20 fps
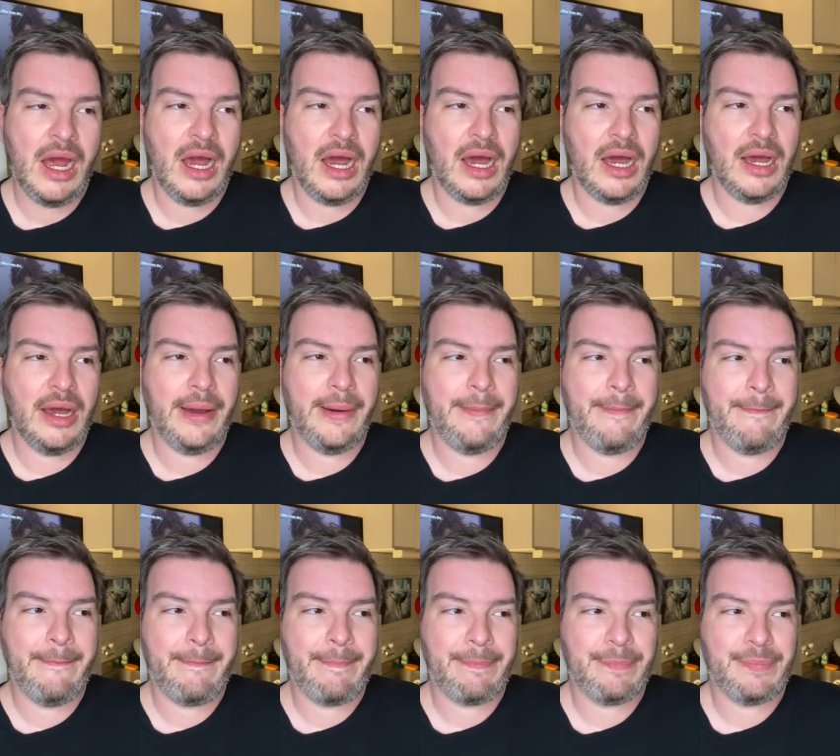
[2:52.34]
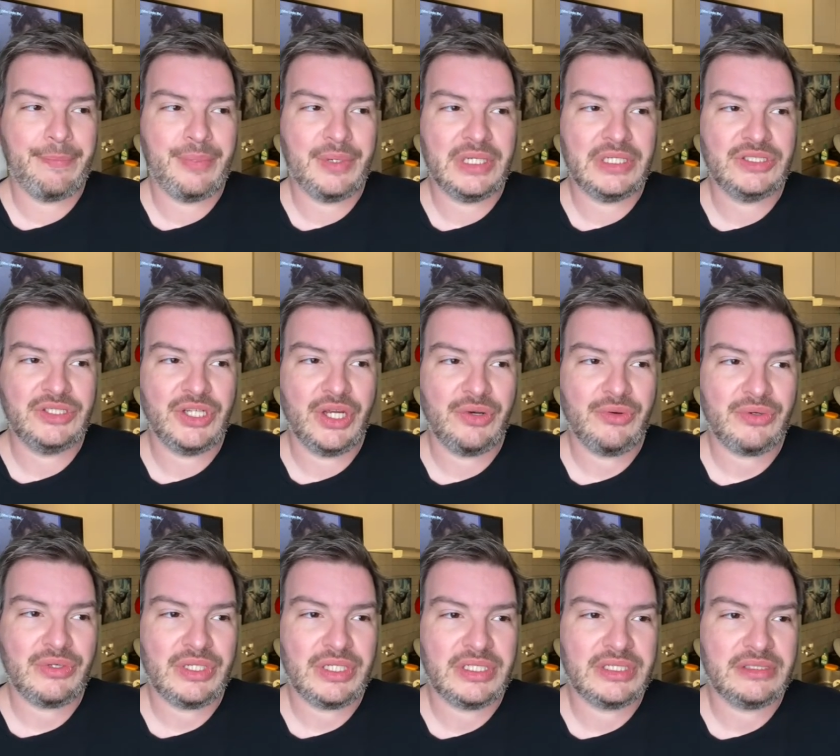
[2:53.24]
Um, but
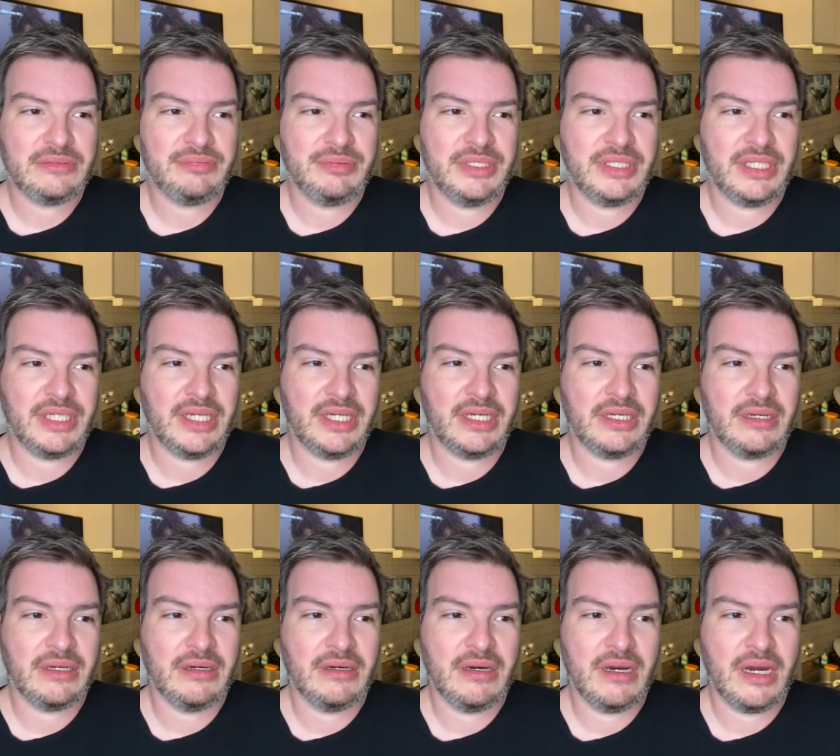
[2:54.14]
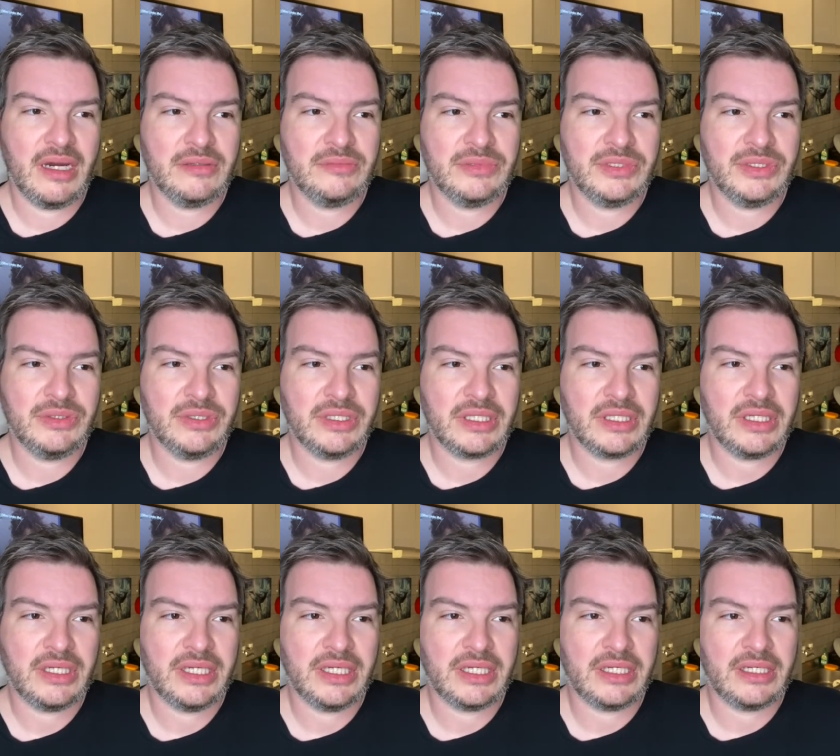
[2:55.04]
generally speaking, I'm doing
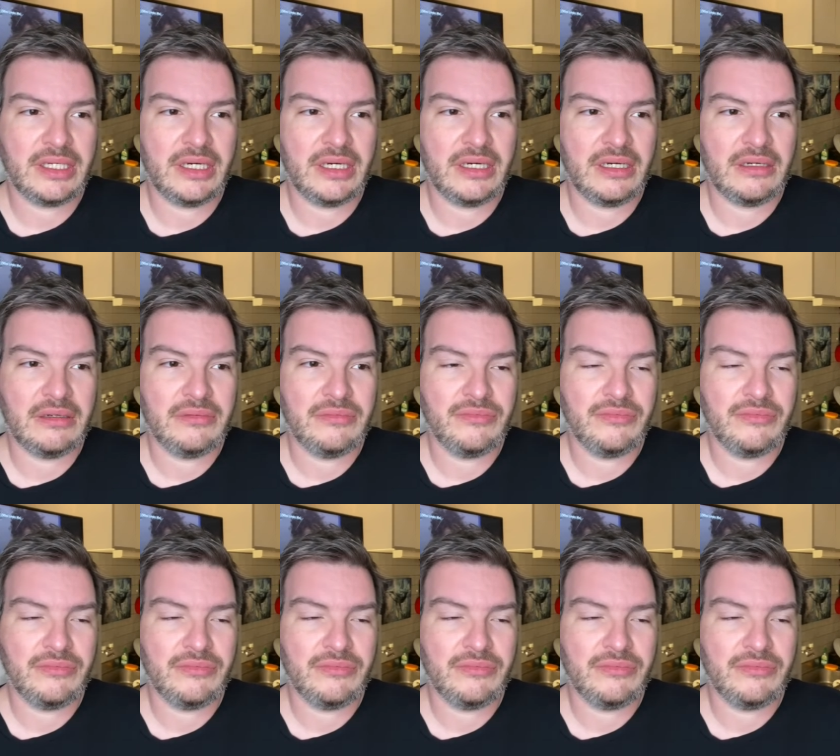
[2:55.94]
like uh,